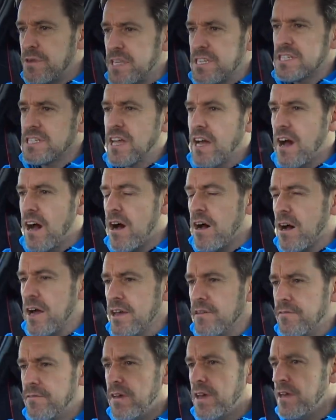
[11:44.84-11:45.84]
with this car.
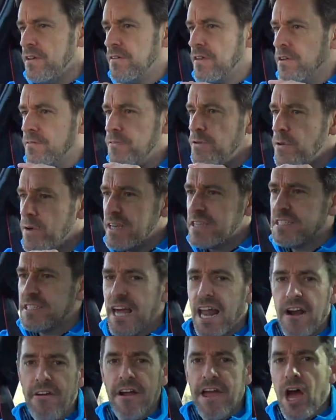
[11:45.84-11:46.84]
If you
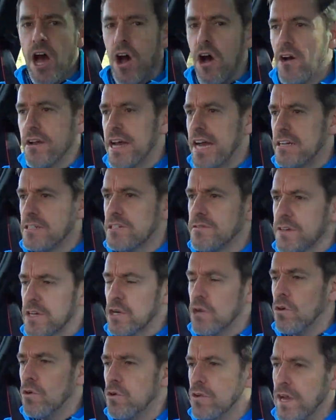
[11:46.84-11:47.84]
accelerate hard out of a
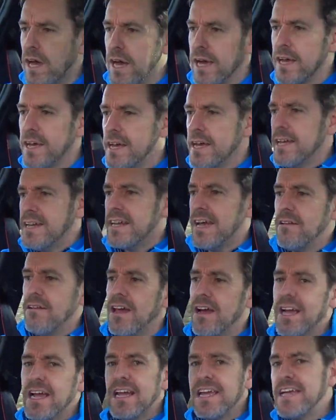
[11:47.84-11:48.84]
corner, now
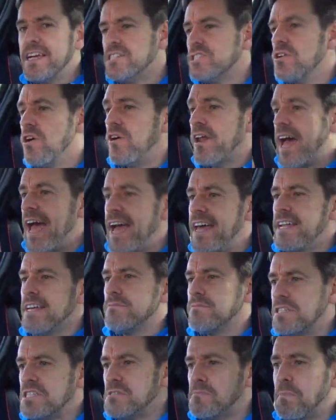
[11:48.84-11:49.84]
luckily it's got a
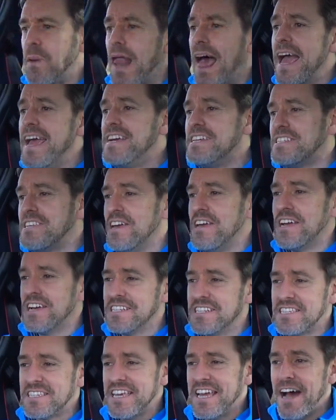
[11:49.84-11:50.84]
head-up display so you
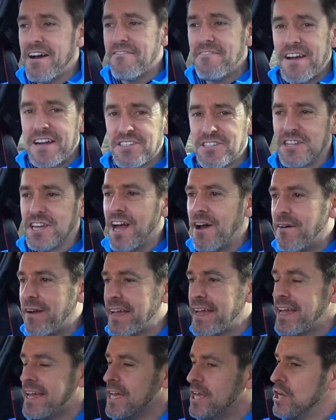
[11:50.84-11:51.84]
can see how fast you're
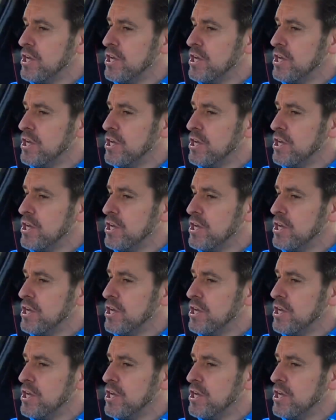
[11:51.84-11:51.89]
going.